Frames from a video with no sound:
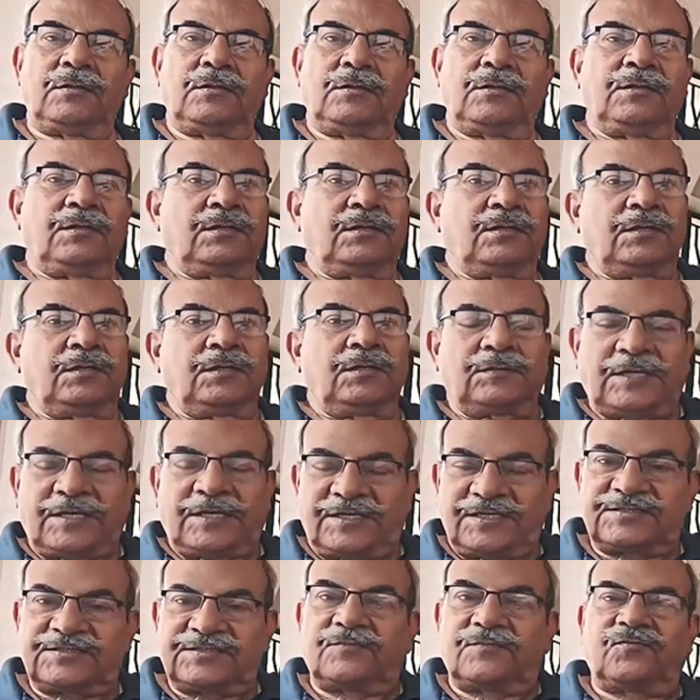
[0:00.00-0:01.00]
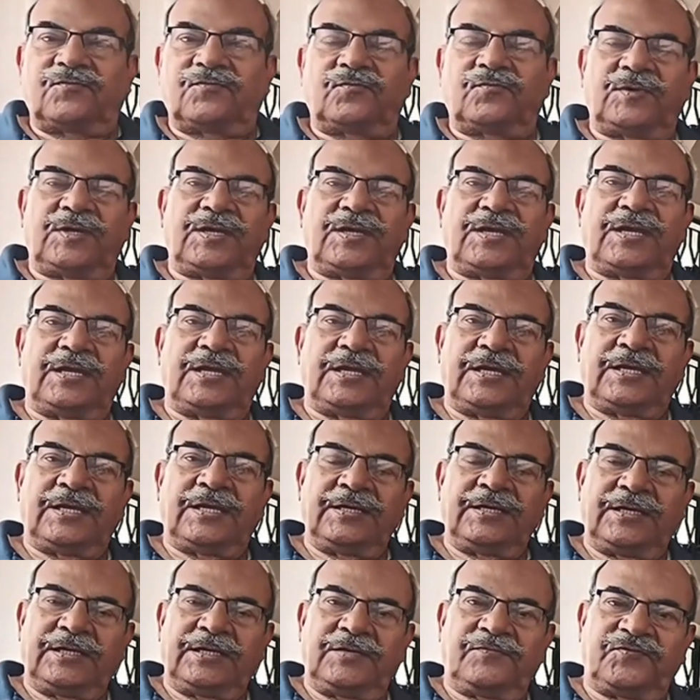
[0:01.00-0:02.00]
That is,
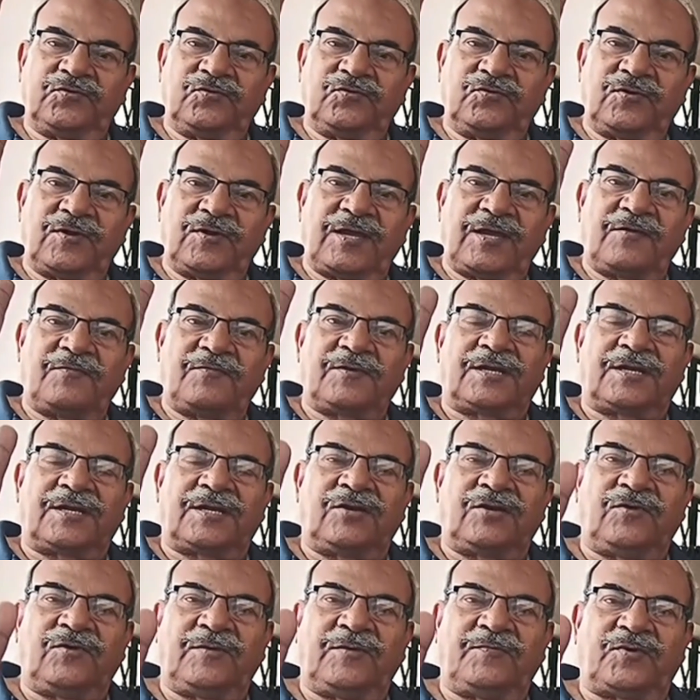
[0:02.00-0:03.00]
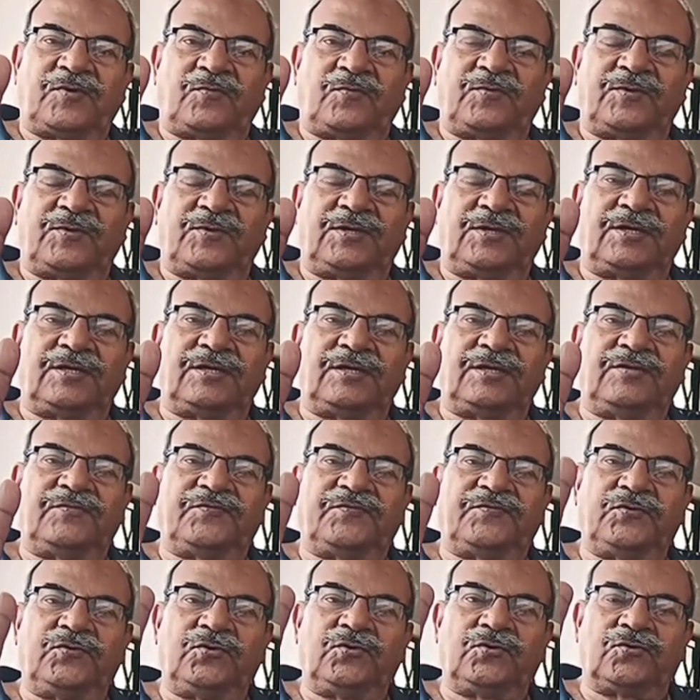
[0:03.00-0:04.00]
if you have a runway propeller,
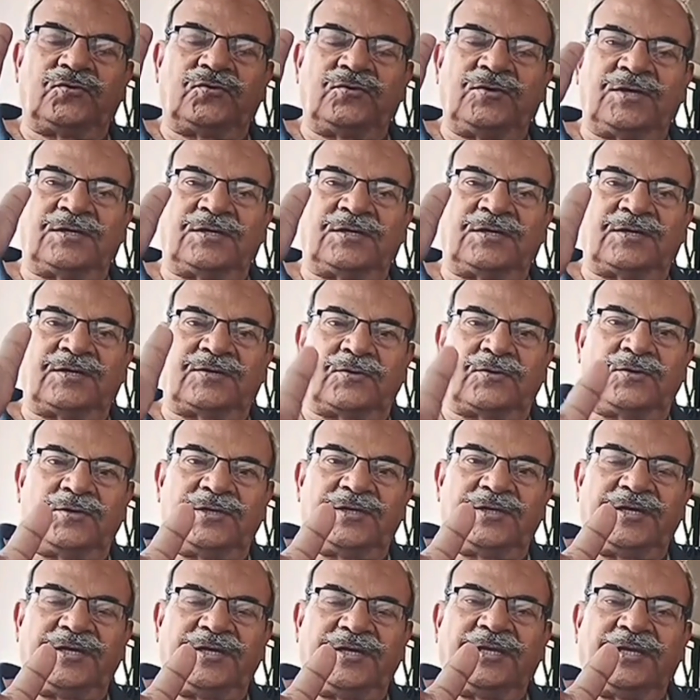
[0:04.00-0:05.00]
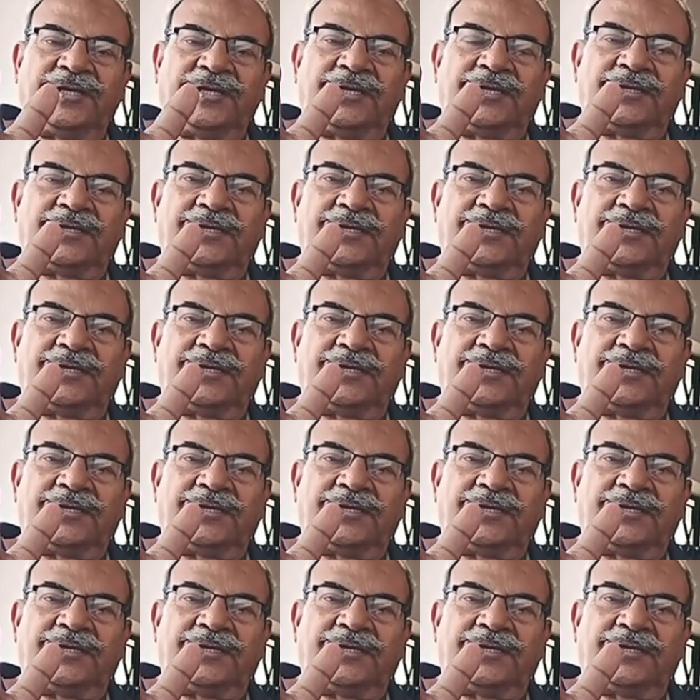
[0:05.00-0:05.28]
if you couldn't control it,